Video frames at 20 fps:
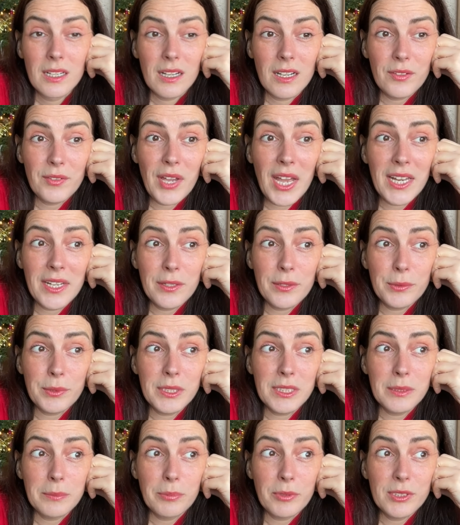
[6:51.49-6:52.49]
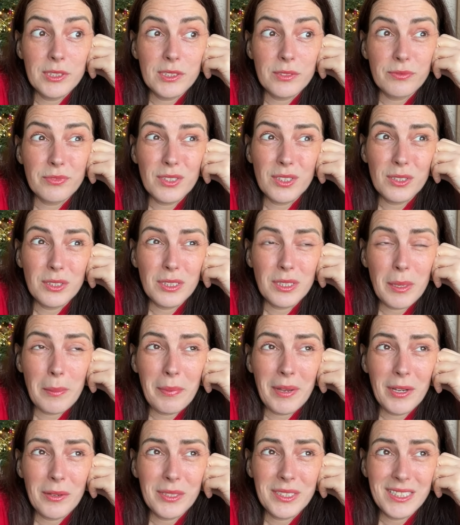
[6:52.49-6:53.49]
I've had a 3D printer for
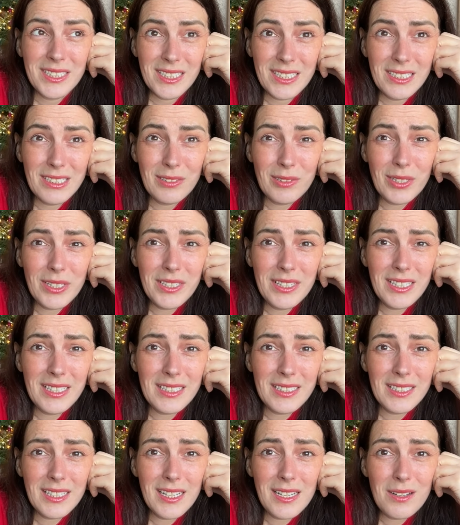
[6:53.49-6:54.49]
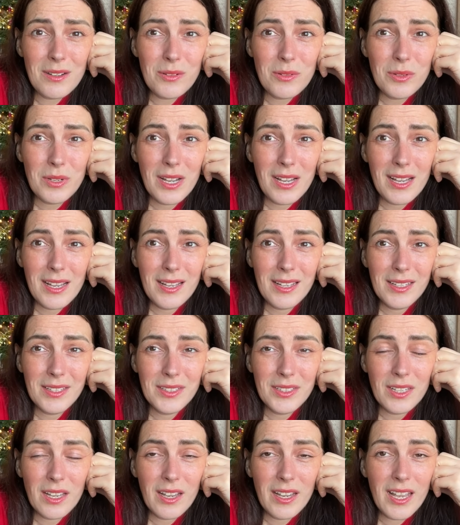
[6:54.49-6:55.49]
about a year, I think now,
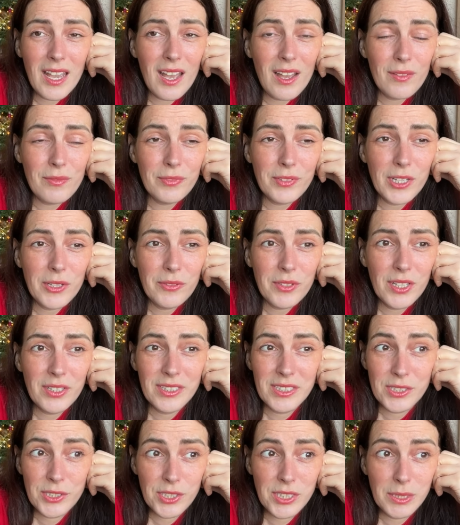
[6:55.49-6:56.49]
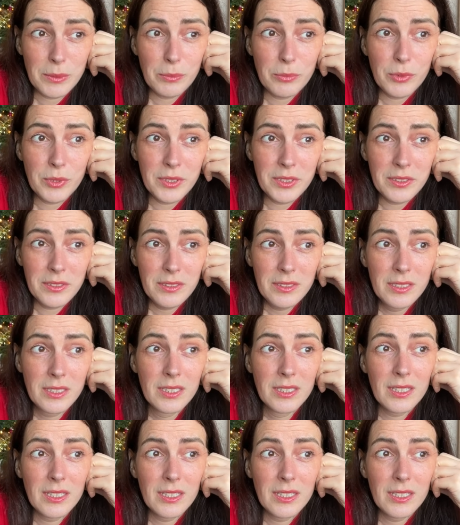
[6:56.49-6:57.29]
and I have a very cheap one.